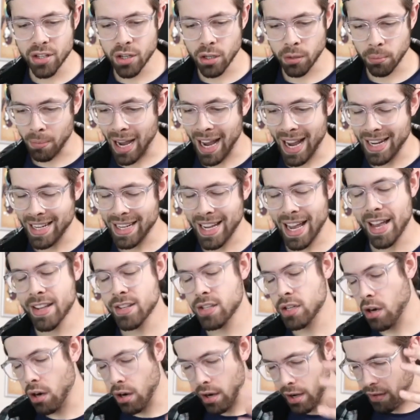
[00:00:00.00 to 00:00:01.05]
your mind
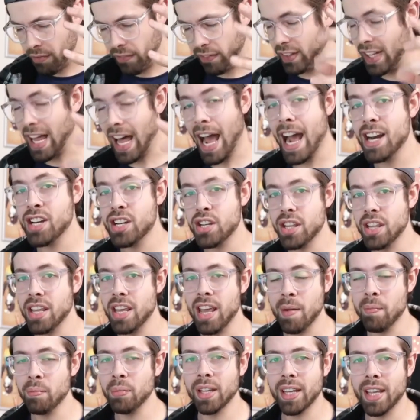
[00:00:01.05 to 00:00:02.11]
hasn't already flashed the
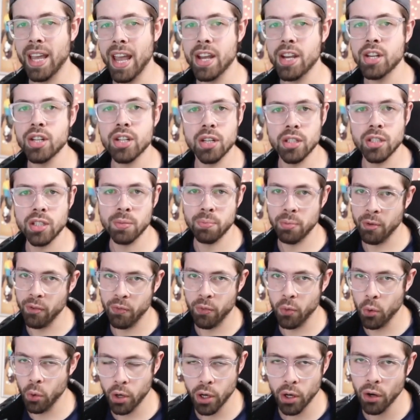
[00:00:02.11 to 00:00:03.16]
implications
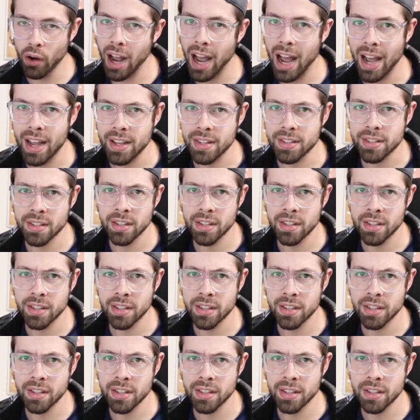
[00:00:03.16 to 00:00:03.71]
before your eyes,